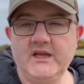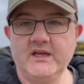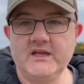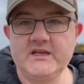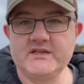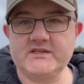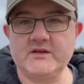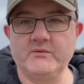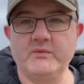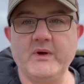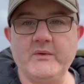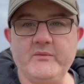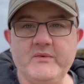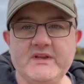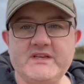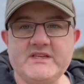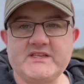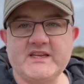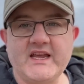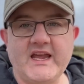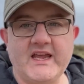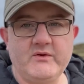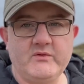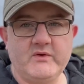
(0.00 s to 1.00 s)
So when we
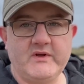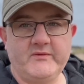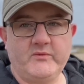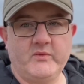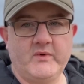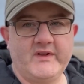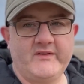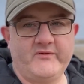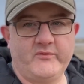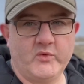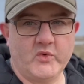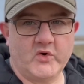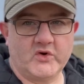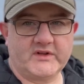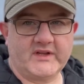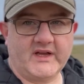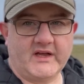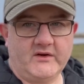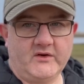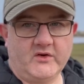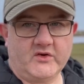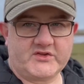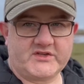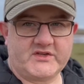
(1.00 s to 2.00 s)
say we've walked
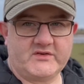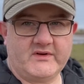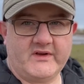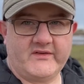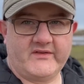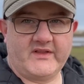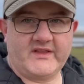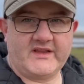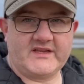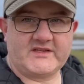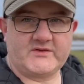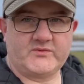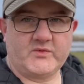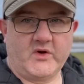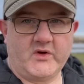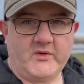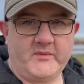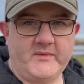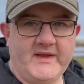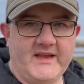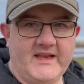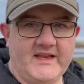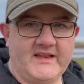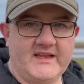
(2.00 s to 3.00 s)
down Lossie River, this is what
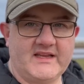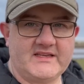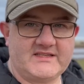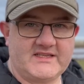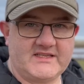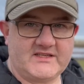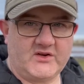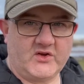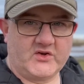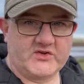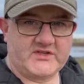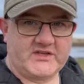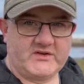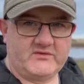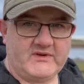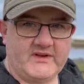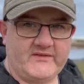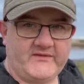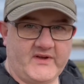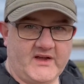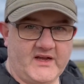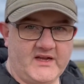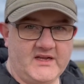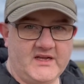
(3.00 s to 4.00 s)
I mean. This is Lossie
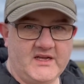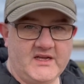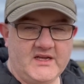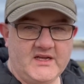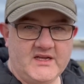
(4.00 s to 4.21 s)
River.